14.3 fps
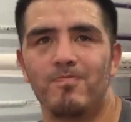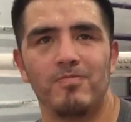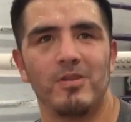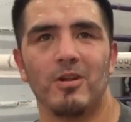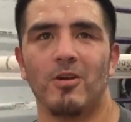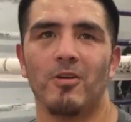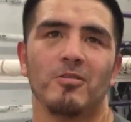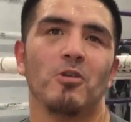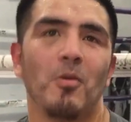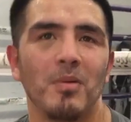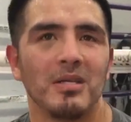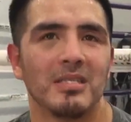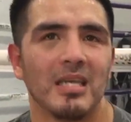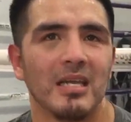you know,
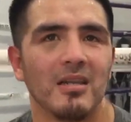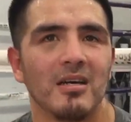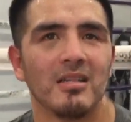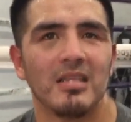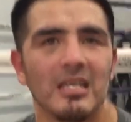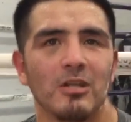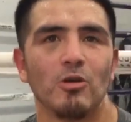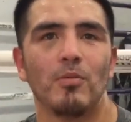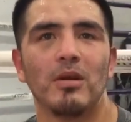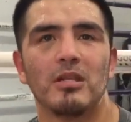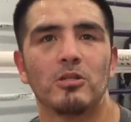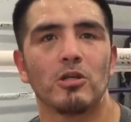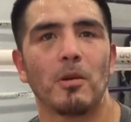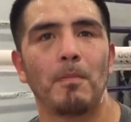nobody said nothing.
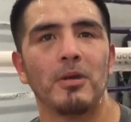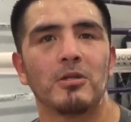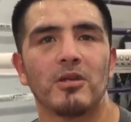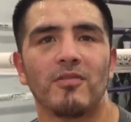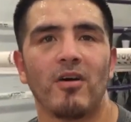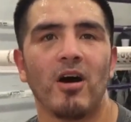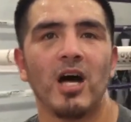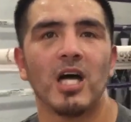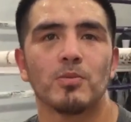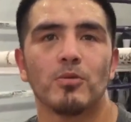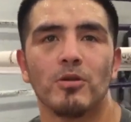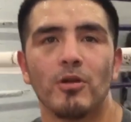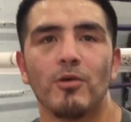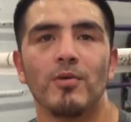Nobody took a picture of a
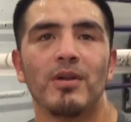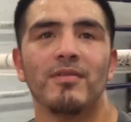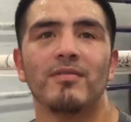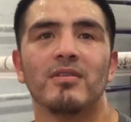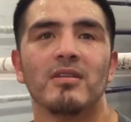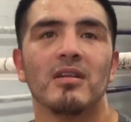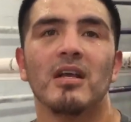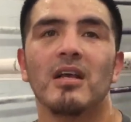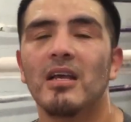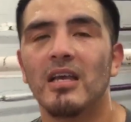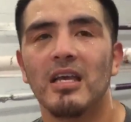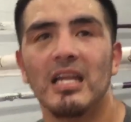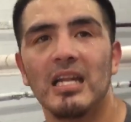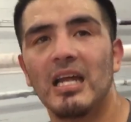hospital. Nobody even,
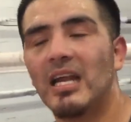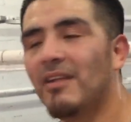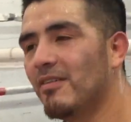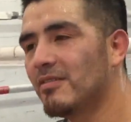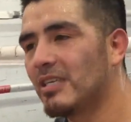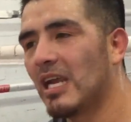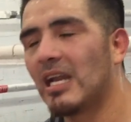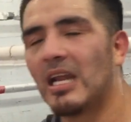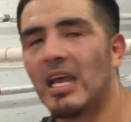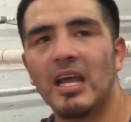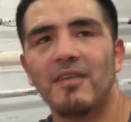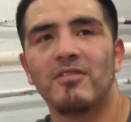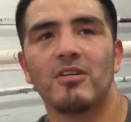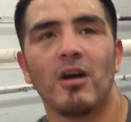he not even taking the
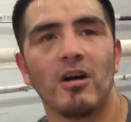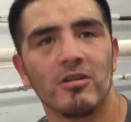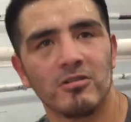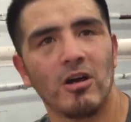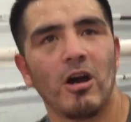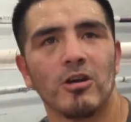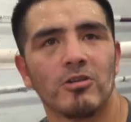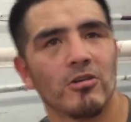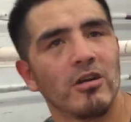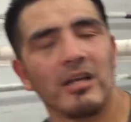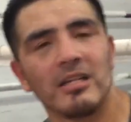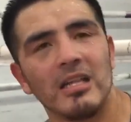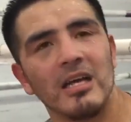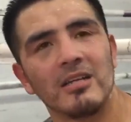hand so, of a doctor.
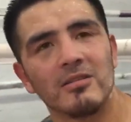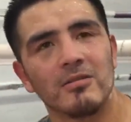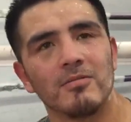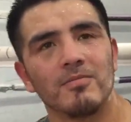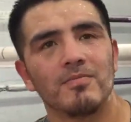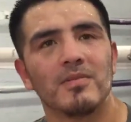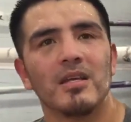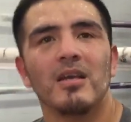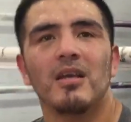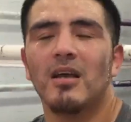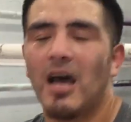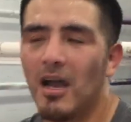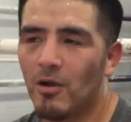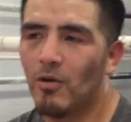So you, you question it.
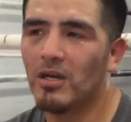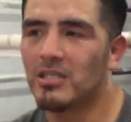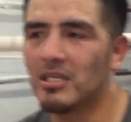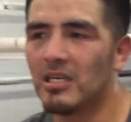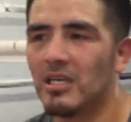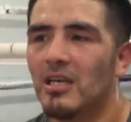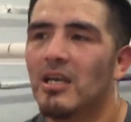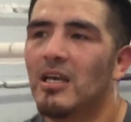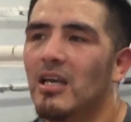I question it.